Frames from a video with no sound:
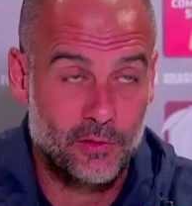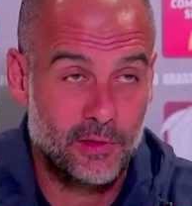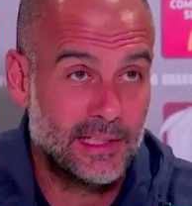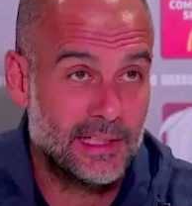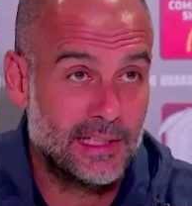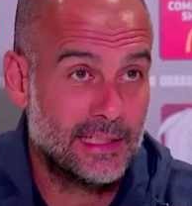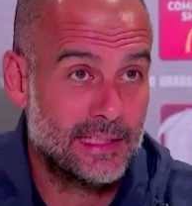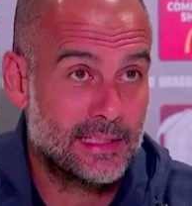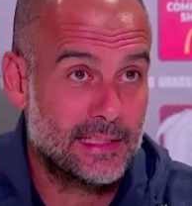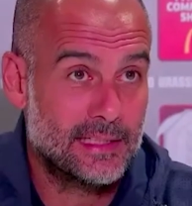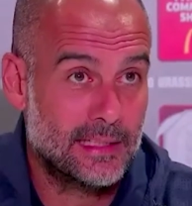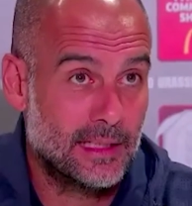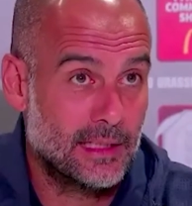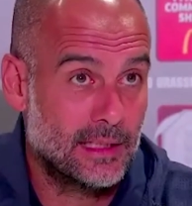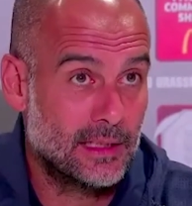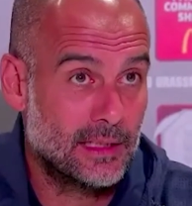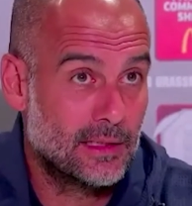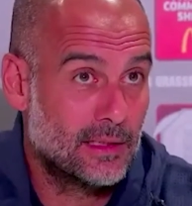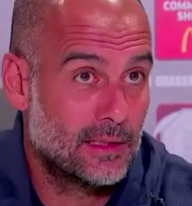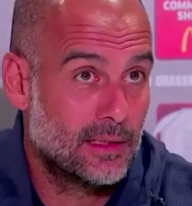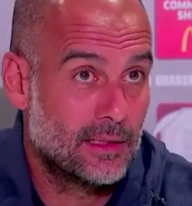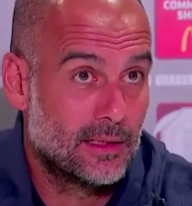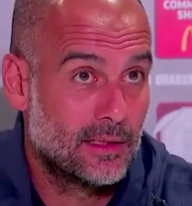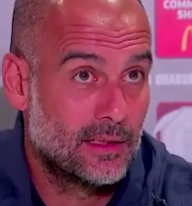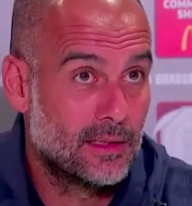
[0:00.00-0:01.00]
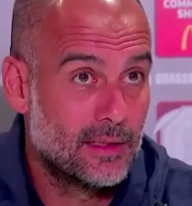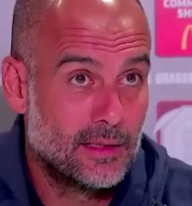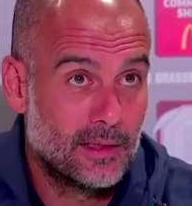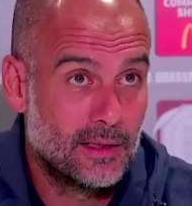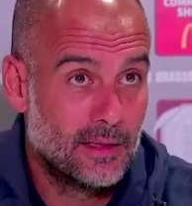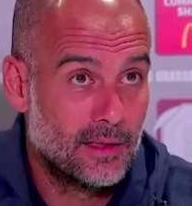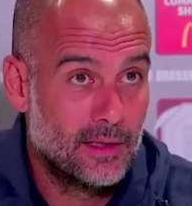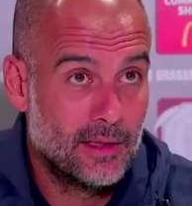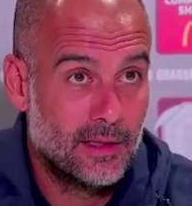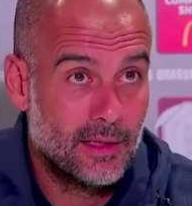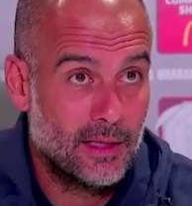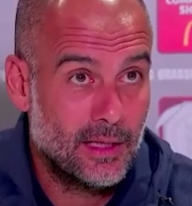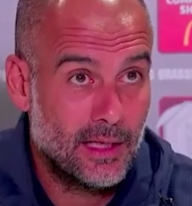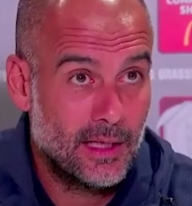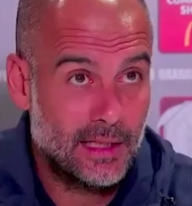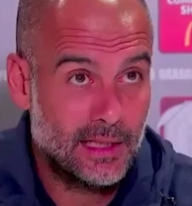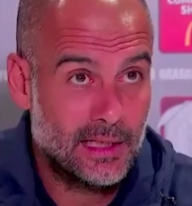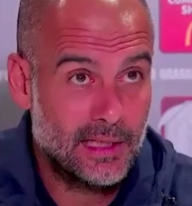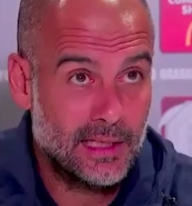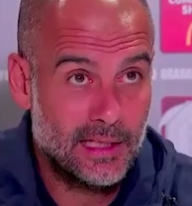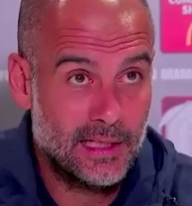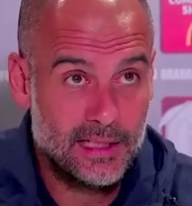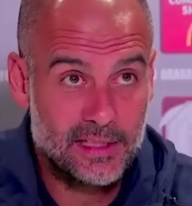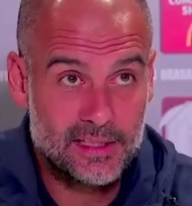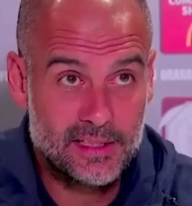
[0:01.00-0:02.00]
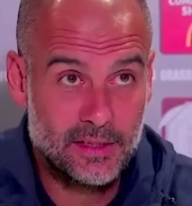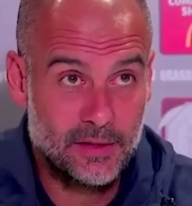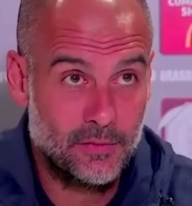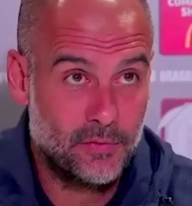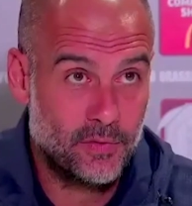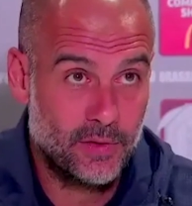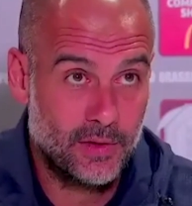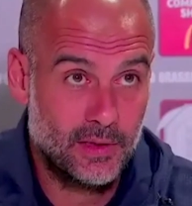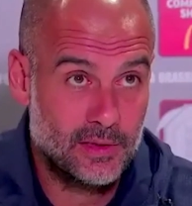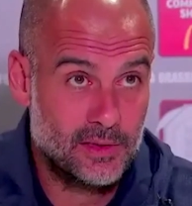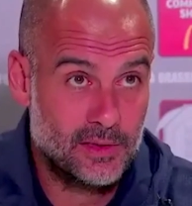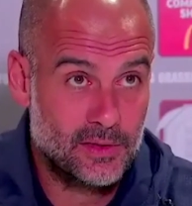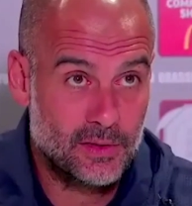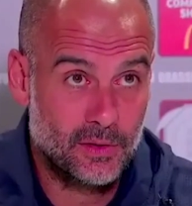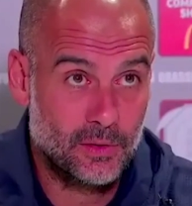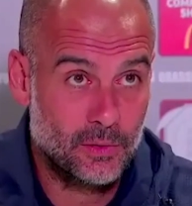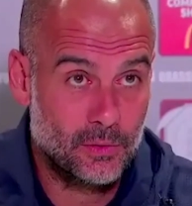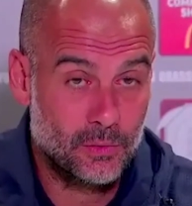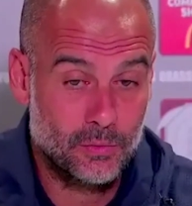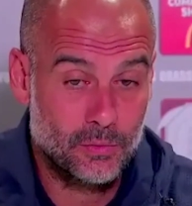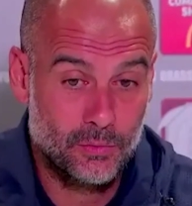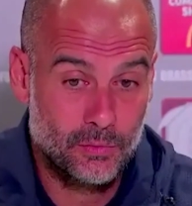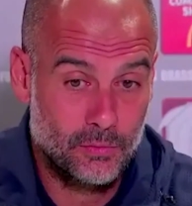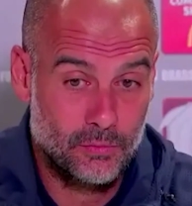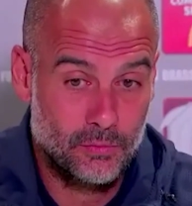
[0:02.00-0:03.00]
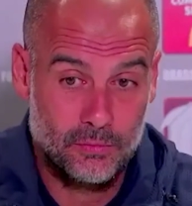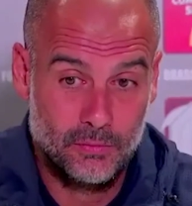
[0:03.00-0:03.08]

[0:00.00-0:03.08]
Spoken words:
release, and he is different. So